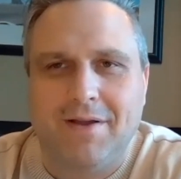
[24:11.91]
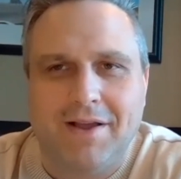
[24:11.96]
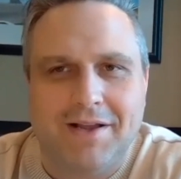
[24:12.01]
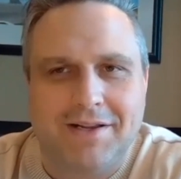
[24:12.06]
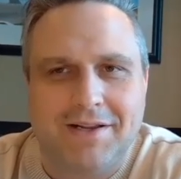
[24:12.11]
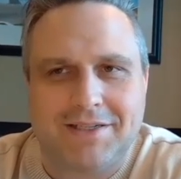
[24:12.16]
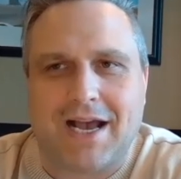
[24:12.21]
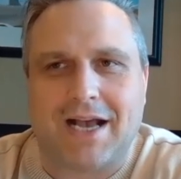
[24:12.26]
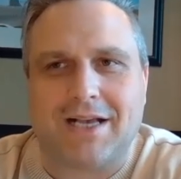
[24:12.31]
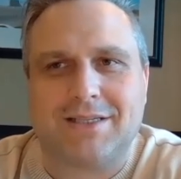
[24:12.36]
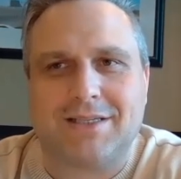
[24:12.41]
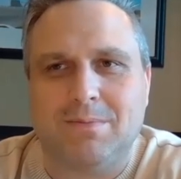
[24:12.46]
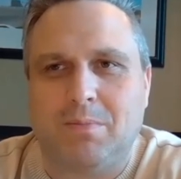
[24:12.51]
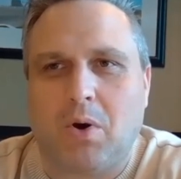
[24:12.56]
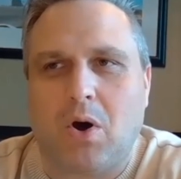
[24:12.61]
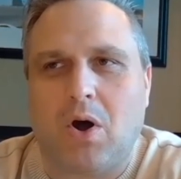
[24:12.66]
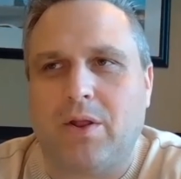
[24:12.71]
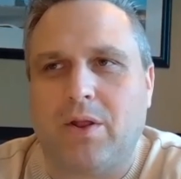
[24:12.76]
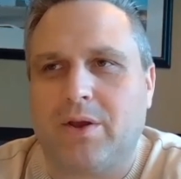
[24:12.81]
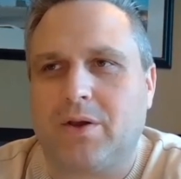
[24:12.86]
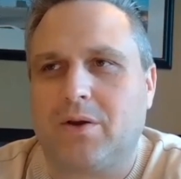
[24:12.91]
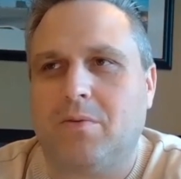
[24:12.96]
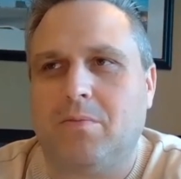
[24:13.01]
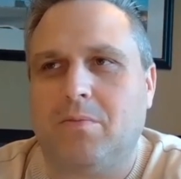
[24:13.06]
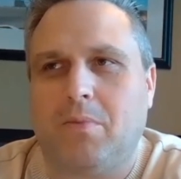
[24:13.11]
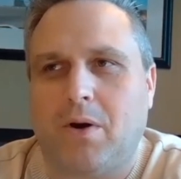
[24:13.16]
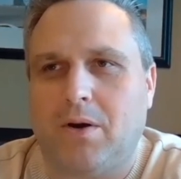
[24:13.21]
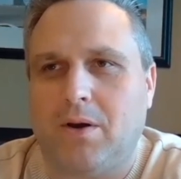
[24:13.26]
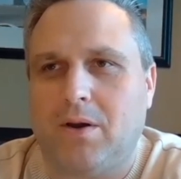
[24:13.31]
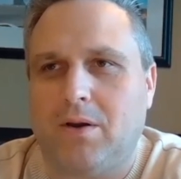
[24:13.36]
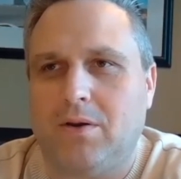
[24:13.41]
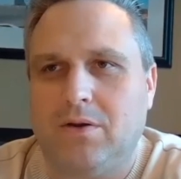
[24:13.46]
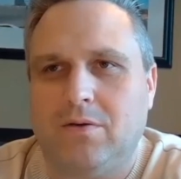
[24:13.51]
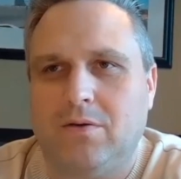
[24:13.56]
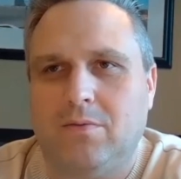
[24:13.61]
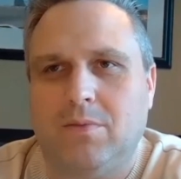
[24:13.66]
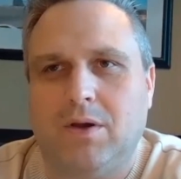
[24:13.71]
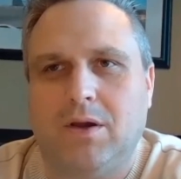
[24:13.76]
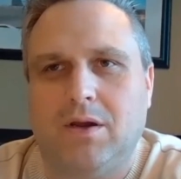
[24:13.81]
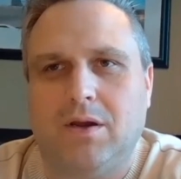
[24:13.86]
Jackson Pollock or Barnum
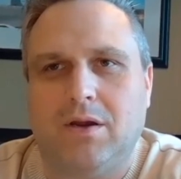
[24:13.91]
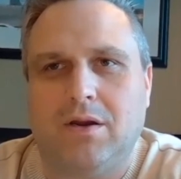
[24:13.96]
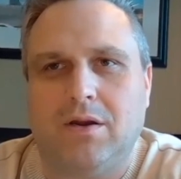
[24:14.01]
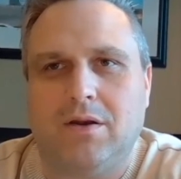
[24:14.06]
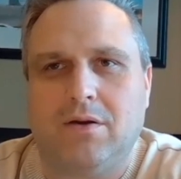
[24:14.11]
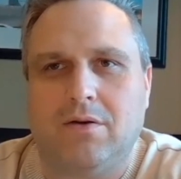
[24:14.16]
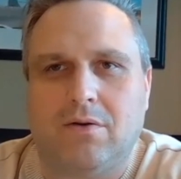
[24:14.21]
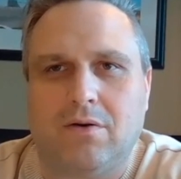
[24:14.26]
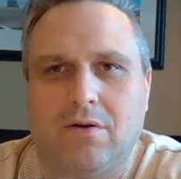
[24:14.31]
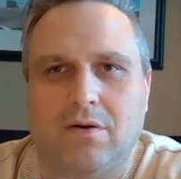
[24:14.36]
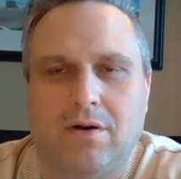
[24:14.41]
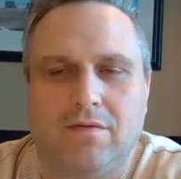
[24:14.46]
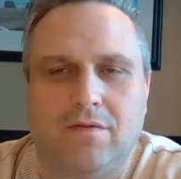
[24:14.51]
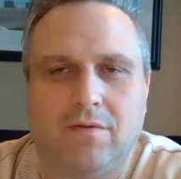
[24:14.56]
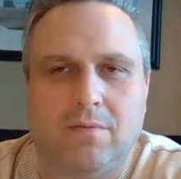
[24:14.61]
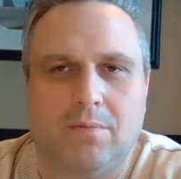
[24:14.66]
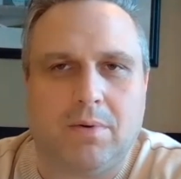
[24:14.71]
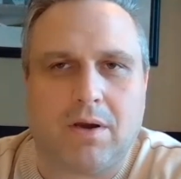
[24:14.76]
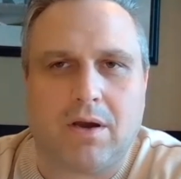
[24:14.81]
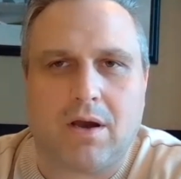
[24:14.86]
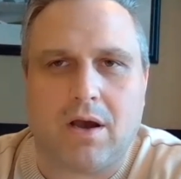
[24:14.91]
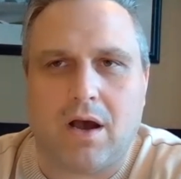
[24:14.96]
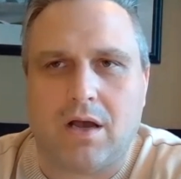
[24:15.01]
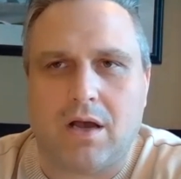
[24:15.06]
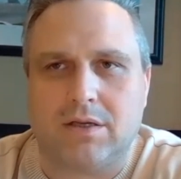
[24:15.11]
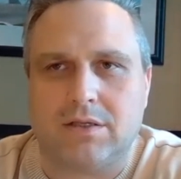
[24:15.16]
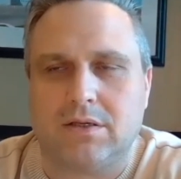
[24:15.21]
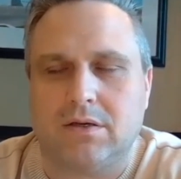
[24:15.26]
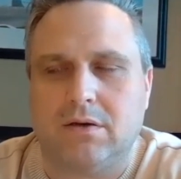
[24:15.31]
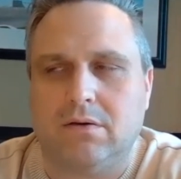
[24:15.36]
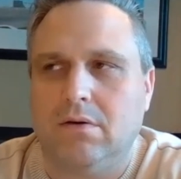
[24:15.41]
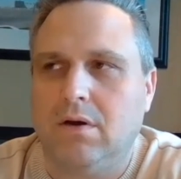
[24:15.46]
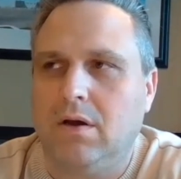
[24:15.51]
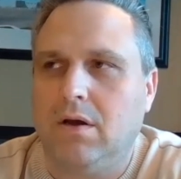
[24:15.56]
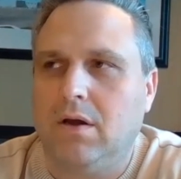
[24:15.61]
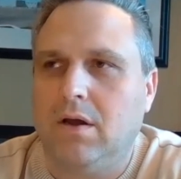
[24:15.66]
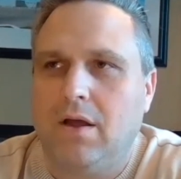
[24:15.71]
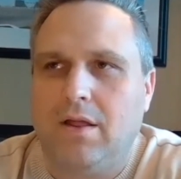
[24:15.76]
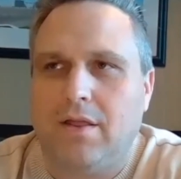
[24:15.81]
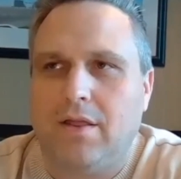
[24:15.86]
Newman or even Picasso.
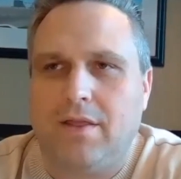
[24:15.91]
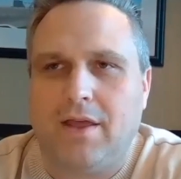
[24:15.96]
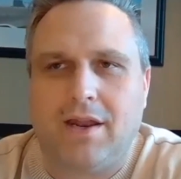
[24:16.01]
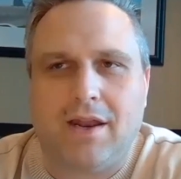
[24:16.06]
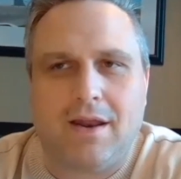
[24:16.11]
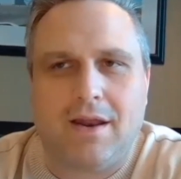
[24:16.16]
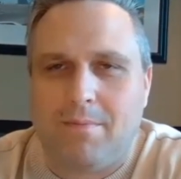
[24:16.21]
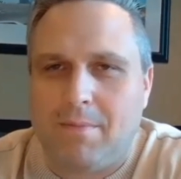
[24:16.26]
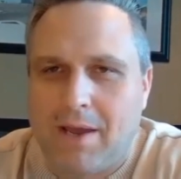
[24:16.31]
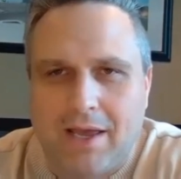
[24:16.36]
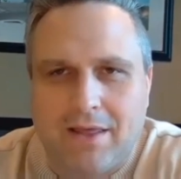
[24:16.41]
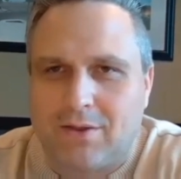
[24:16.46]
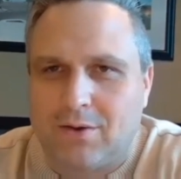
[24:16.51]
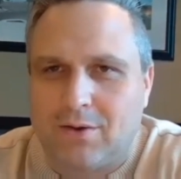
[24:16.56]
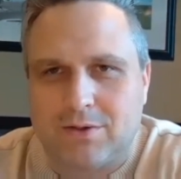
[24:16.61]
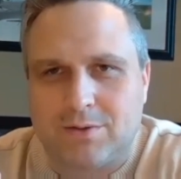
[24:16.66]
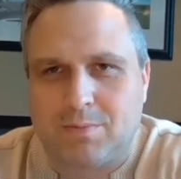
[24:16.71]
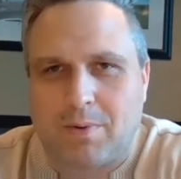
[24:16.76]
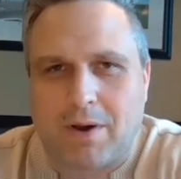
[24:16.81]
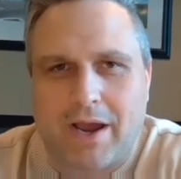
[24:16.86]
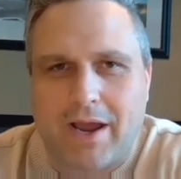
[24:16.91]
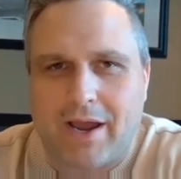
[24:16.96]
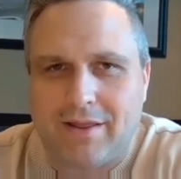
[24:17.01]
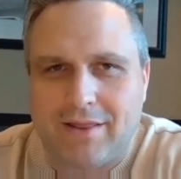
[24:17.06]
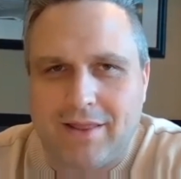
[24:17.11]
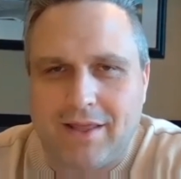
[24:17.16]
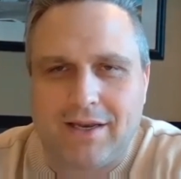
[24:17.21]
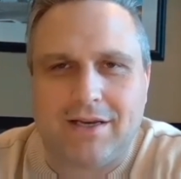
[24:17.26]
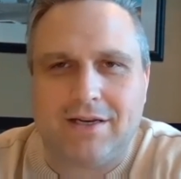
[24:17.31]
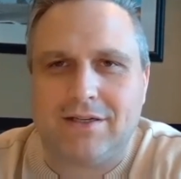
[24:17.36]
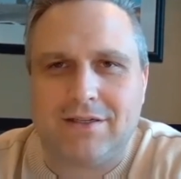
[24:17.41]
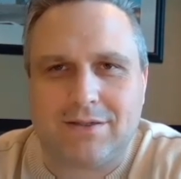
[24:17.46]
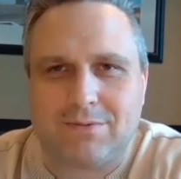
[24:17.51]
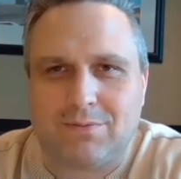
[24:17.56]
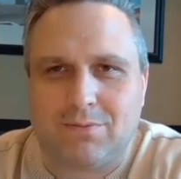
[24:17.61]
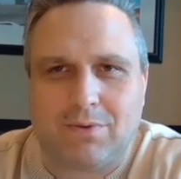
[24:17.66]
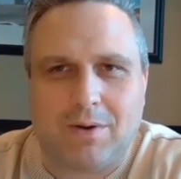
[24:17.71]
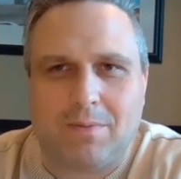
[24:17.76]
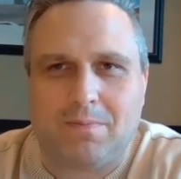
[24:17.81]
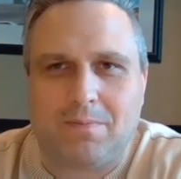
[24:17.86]
They didn't make those they didn't just
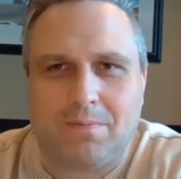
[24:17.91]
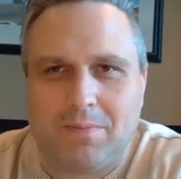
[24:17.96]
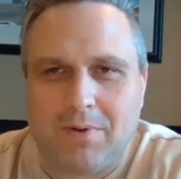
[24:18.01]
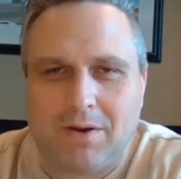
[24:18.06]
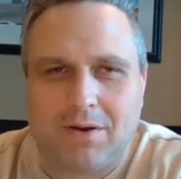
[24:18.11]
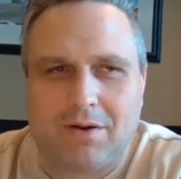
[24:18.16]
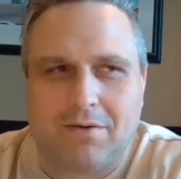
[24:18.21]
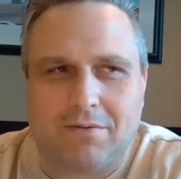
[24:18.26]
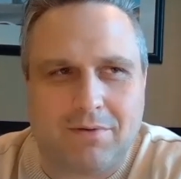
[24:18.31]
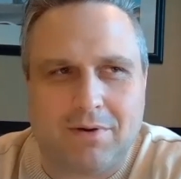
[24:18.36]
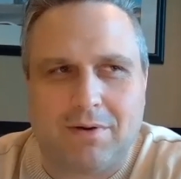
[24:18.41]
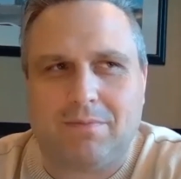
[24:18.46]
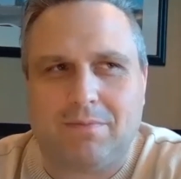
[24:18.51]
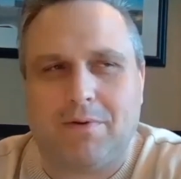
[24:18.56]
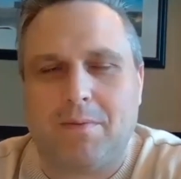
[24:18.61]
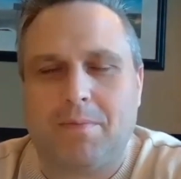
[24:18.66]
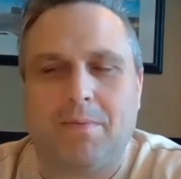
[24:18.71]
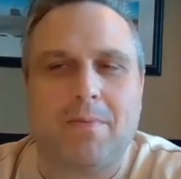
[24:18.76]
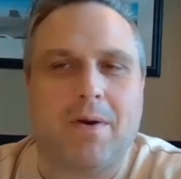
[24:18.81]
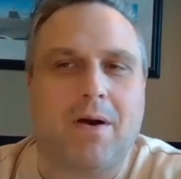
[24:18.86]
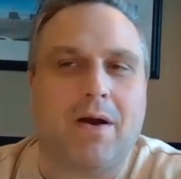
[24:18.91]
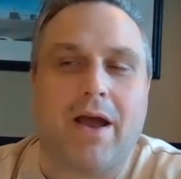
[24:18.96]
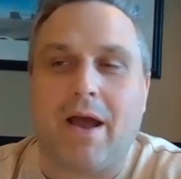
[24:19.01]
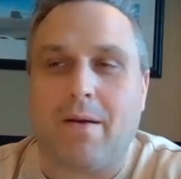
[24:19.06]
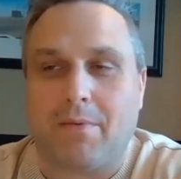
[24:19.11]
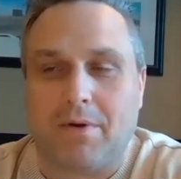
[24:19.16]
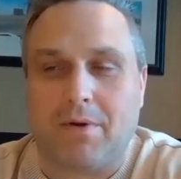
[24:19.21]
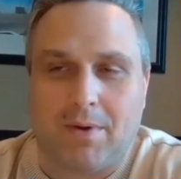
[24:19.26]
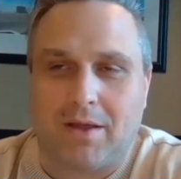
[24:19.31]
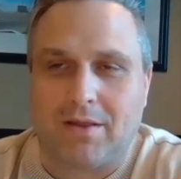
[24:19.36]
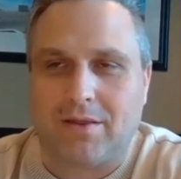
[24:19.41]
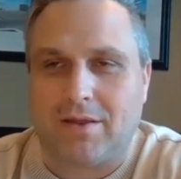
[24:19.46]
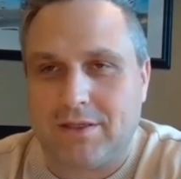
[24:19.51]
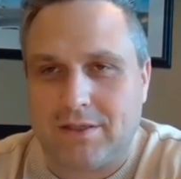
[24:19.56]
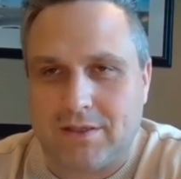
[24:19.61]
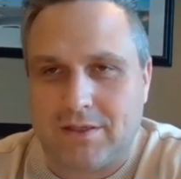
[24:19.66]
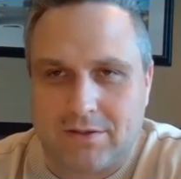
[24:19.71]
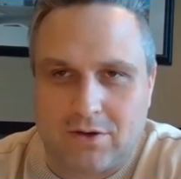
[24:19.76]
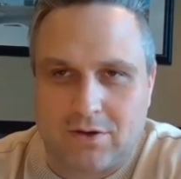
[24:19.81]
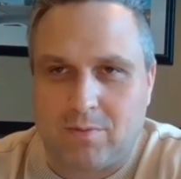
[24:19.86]
rip them out. Hey, I'm going to make
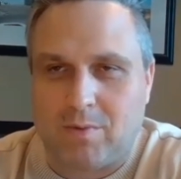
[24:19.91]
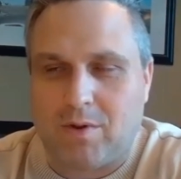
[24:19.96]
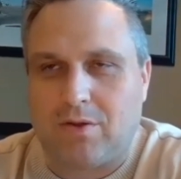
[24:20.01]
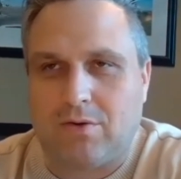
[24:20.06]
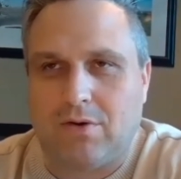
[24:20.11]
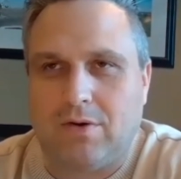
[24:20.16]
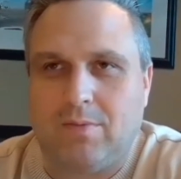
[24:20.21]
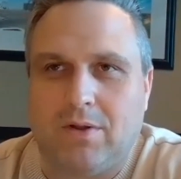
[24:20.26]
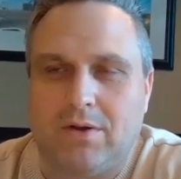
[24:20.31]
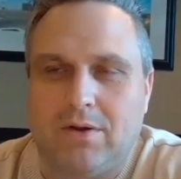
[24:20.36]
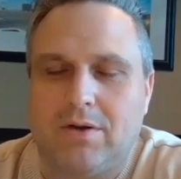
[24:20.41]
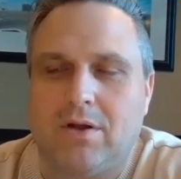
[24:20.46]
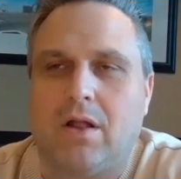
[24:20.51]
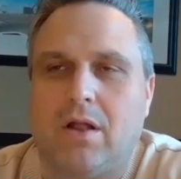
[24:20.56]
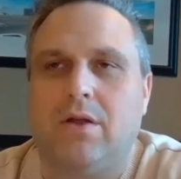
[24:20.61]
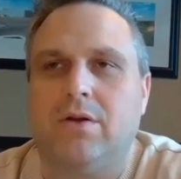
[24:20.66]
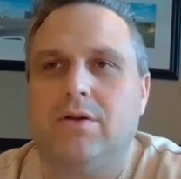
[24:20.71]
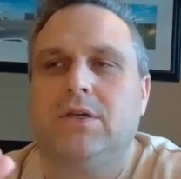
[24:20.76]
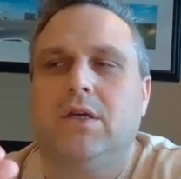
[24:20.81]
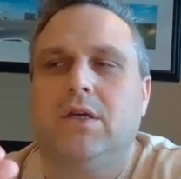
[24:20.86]
this. It's going to be $30 million.